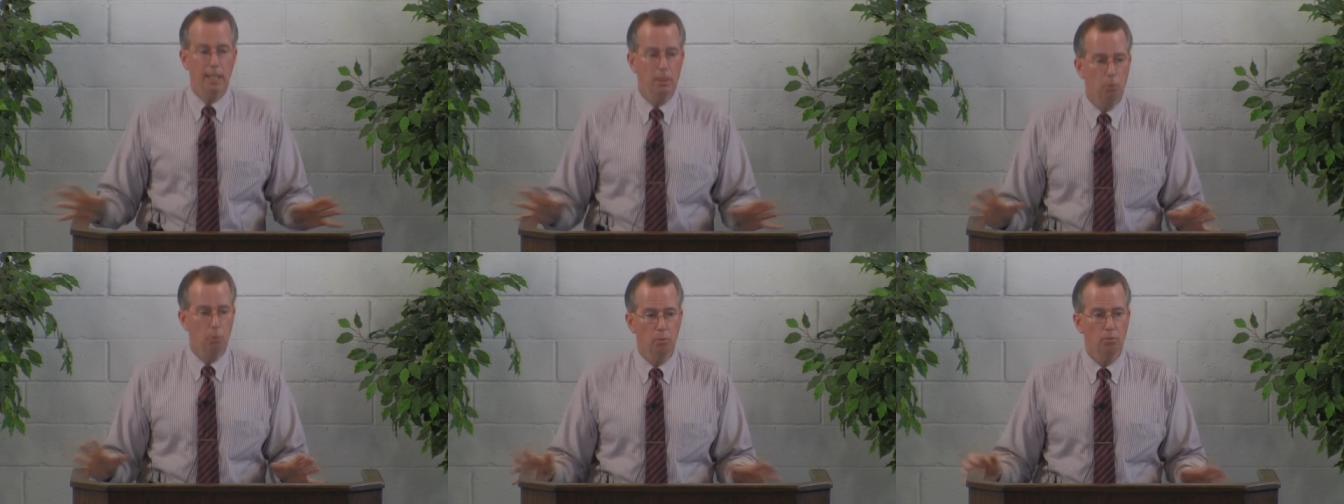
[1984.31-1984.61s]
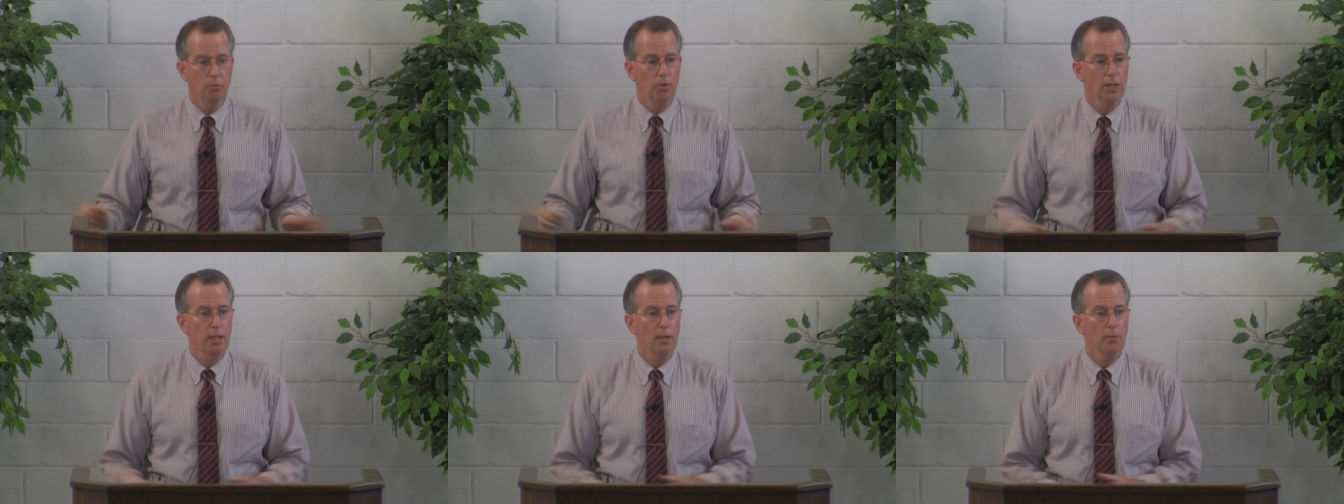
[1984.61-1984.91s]
He will
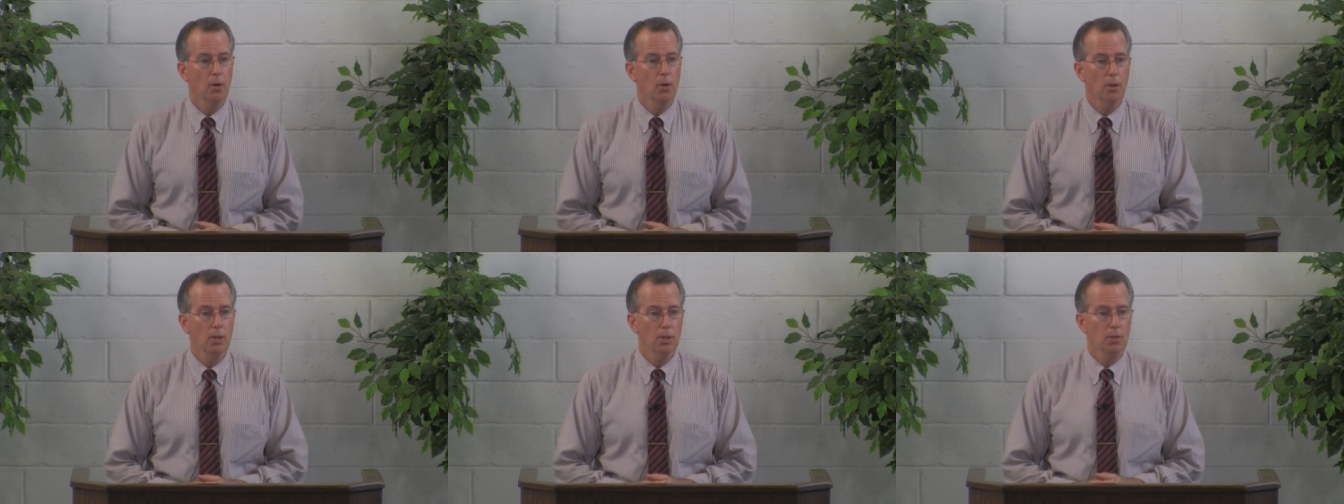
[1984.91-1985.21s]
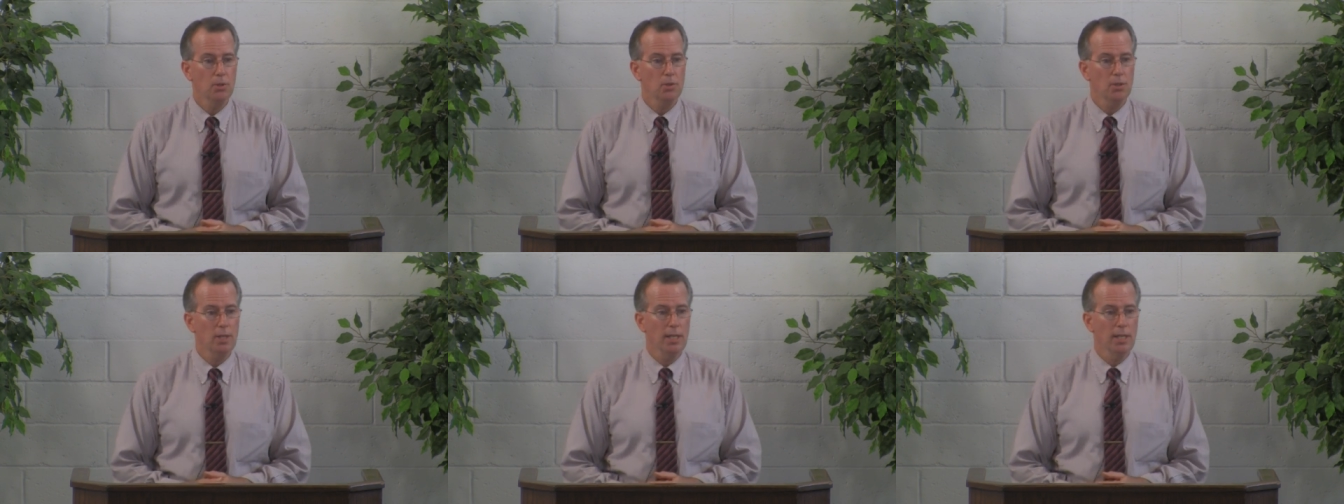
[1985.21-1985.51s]
forgive all your
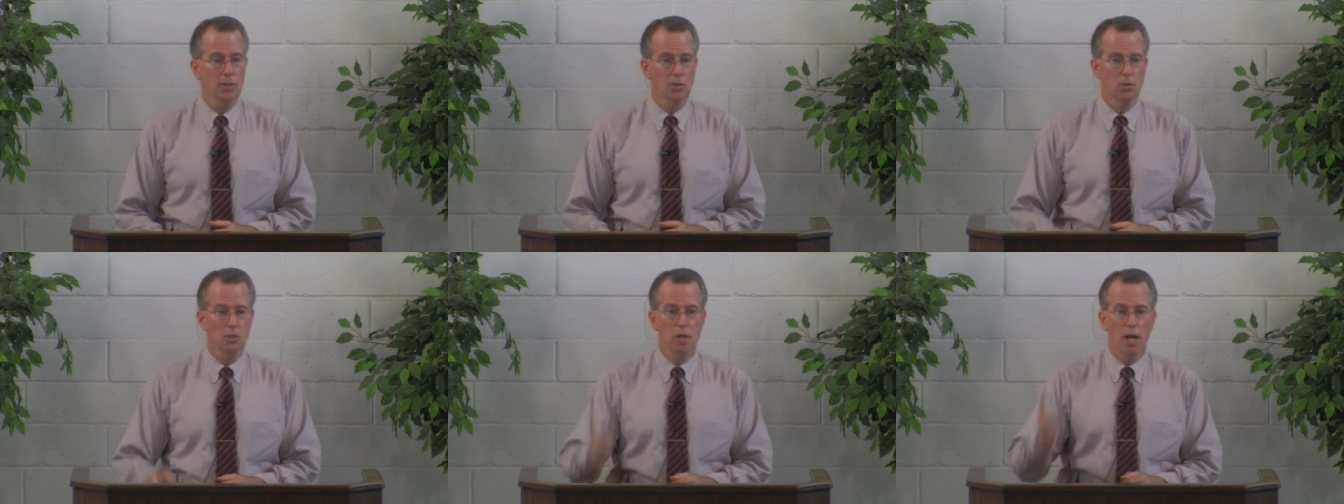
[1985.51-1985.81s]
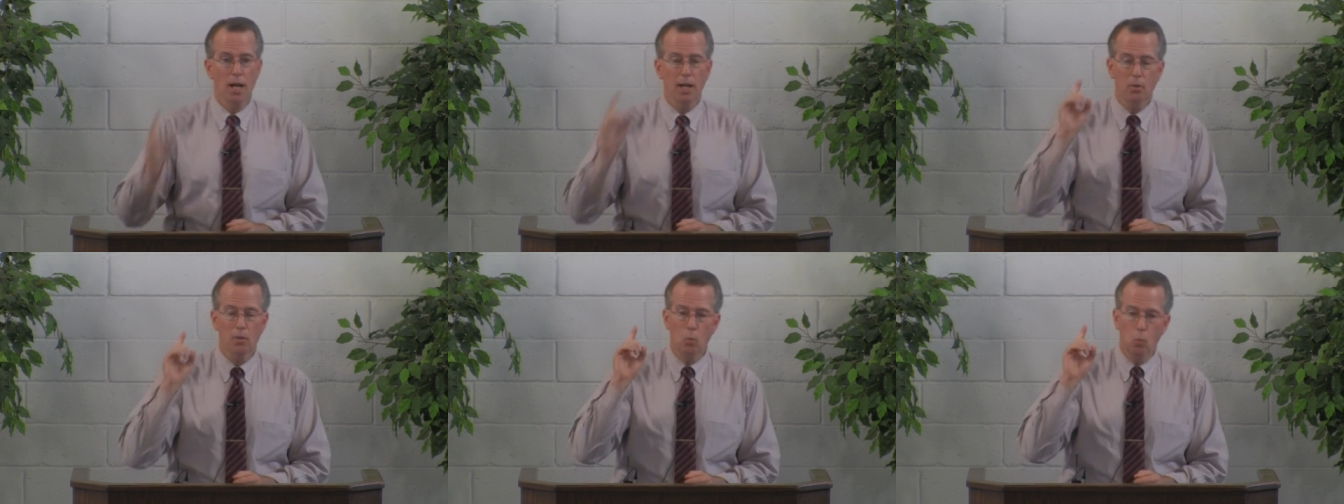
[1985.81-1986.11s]
sins.
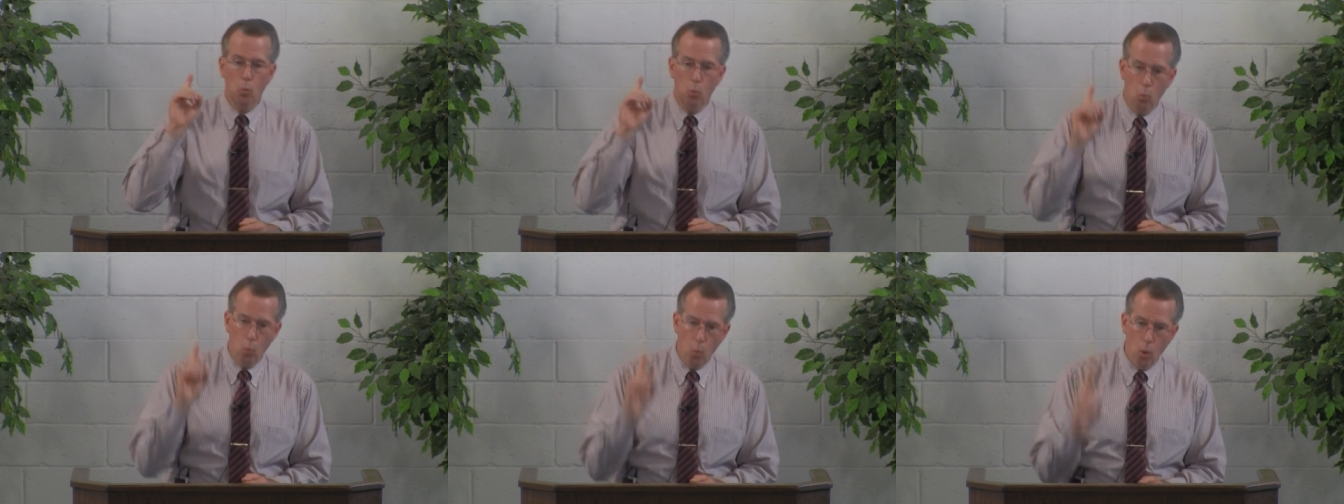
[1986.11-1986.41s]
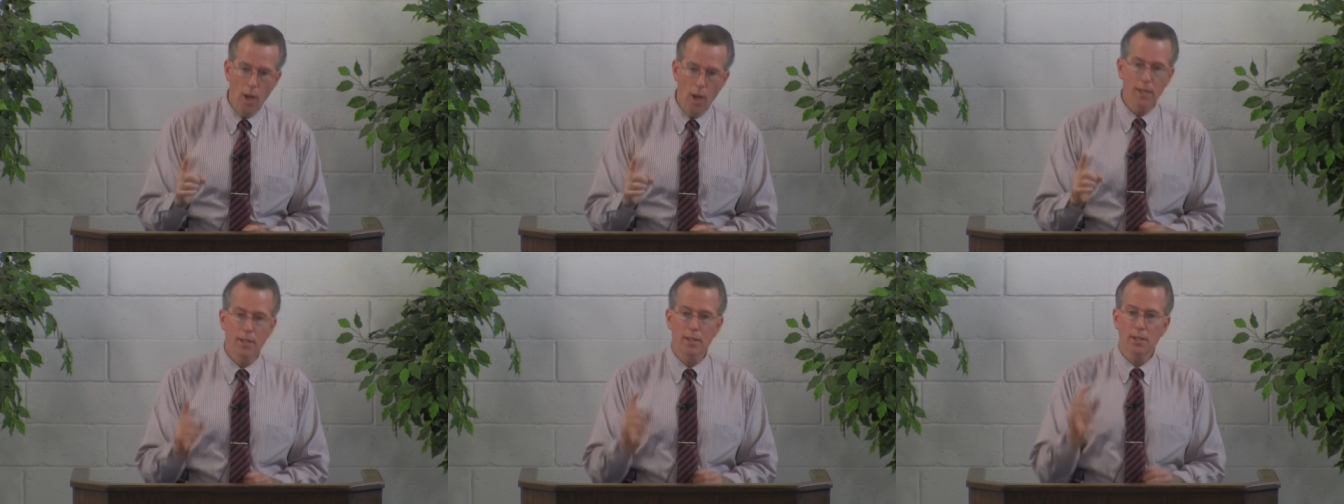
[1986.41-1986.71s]
Not
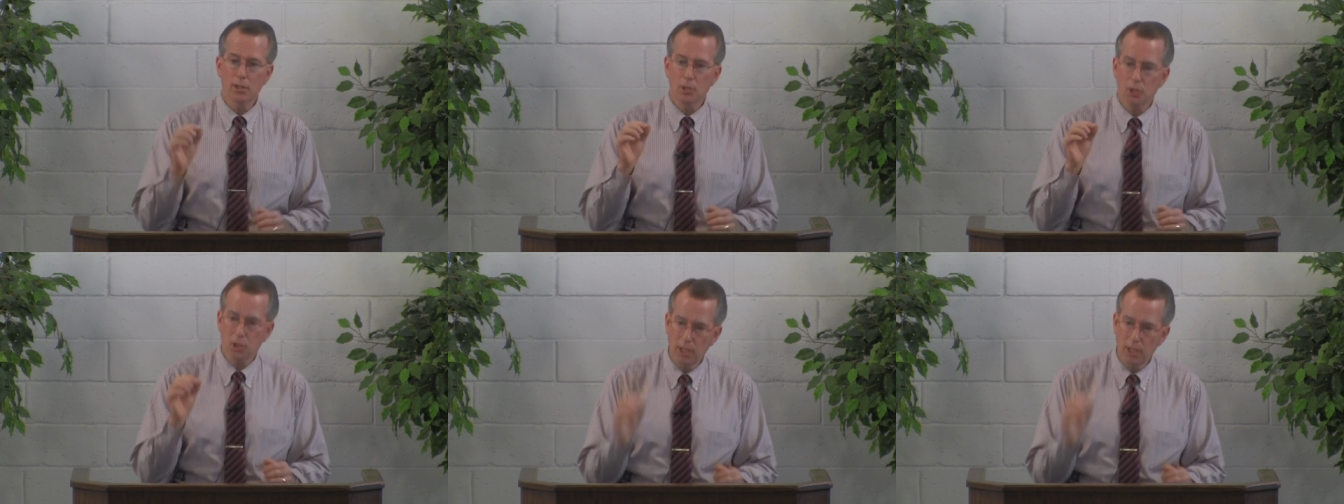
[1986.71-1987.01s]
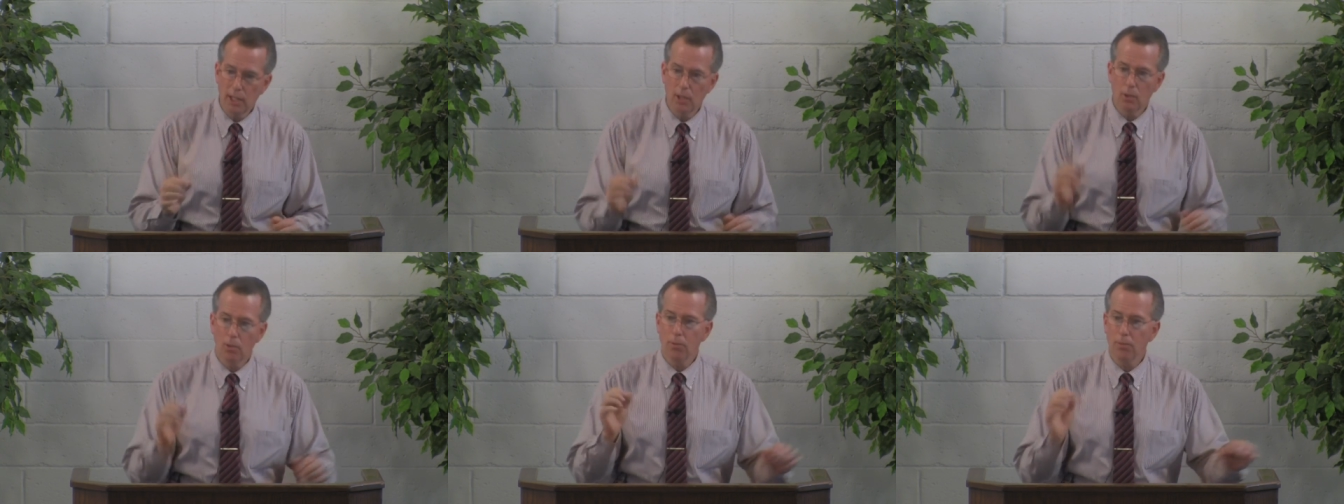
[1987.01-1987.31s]
one
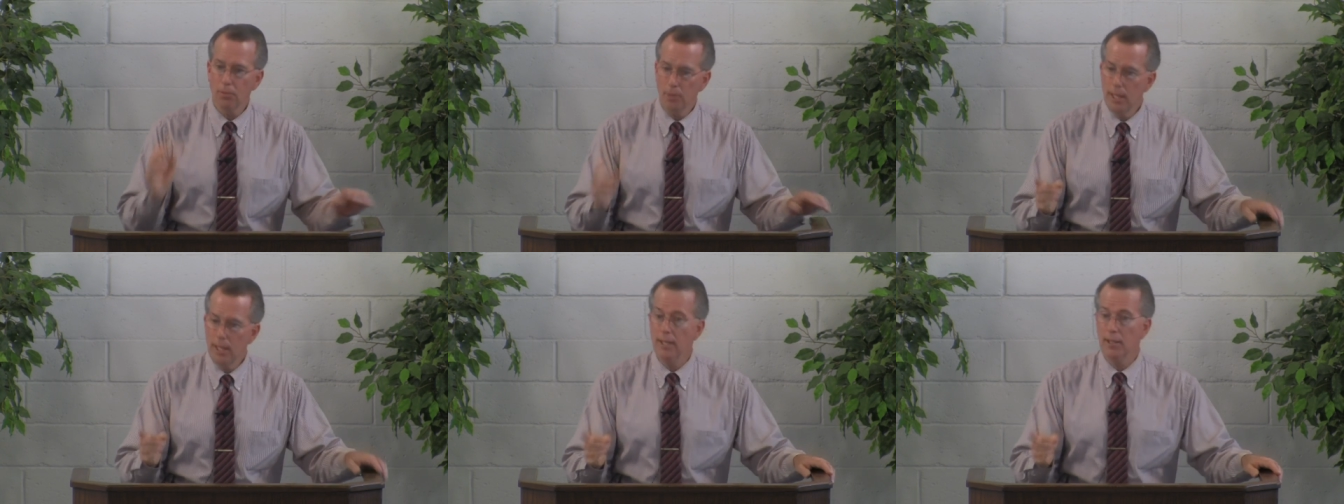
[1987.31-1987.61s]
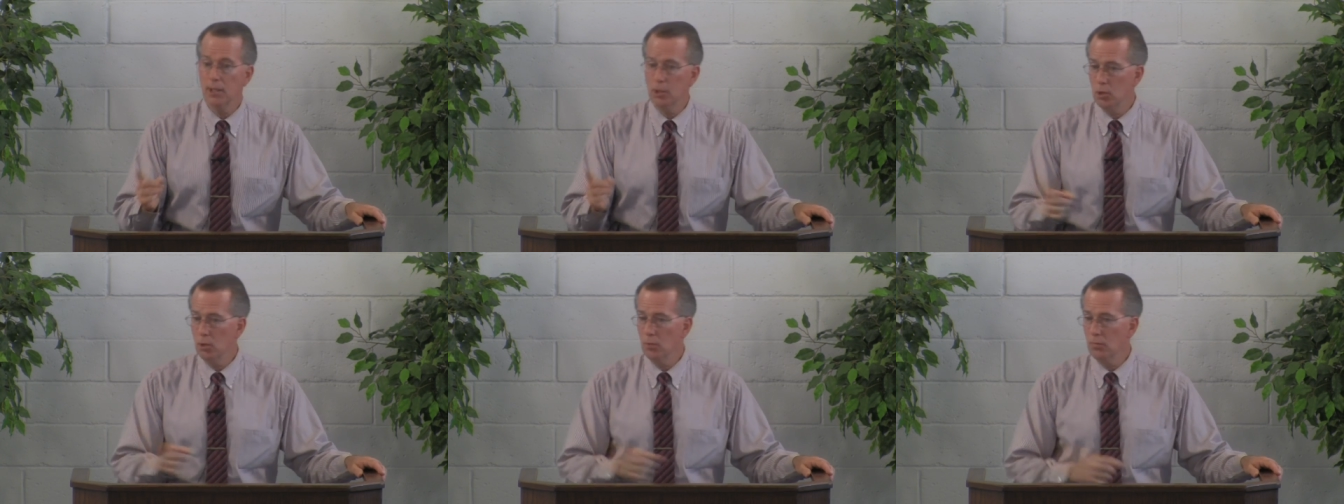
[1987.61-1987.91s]
single thing
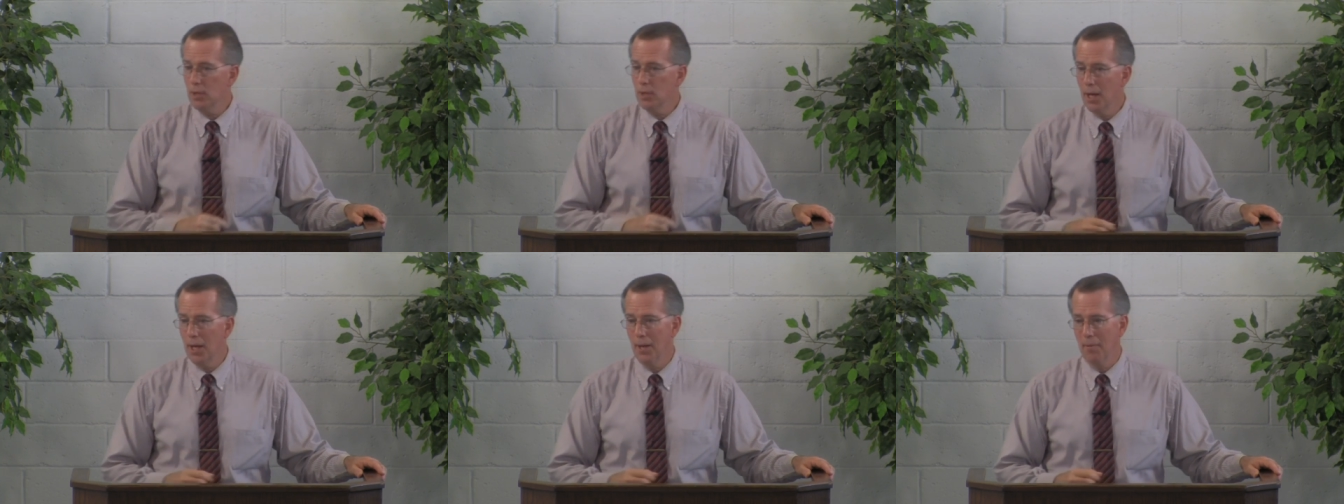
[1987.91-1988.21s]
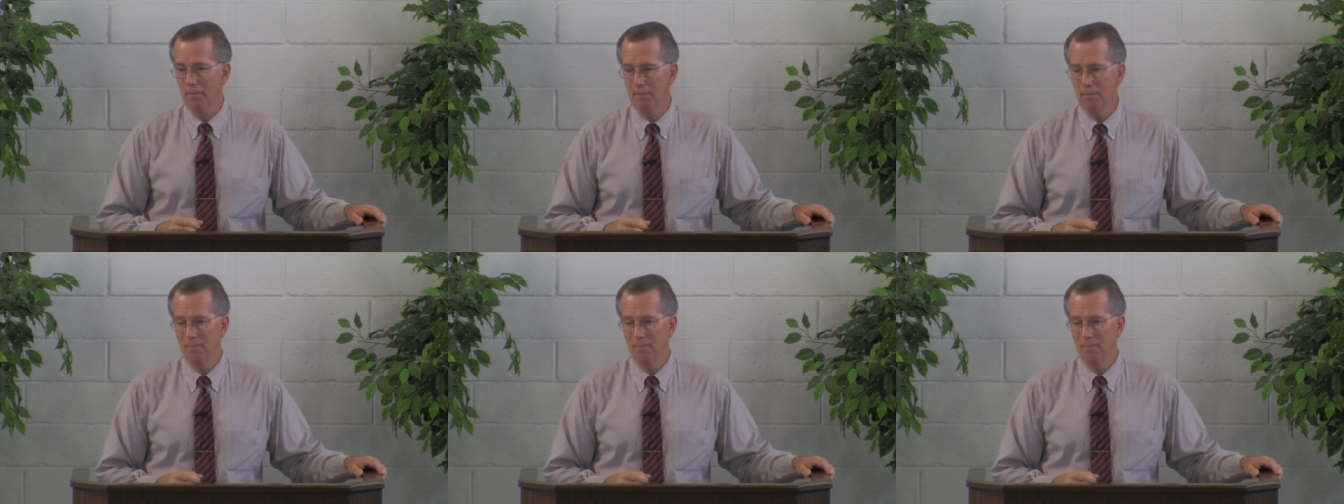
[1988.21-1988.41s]
that you've done,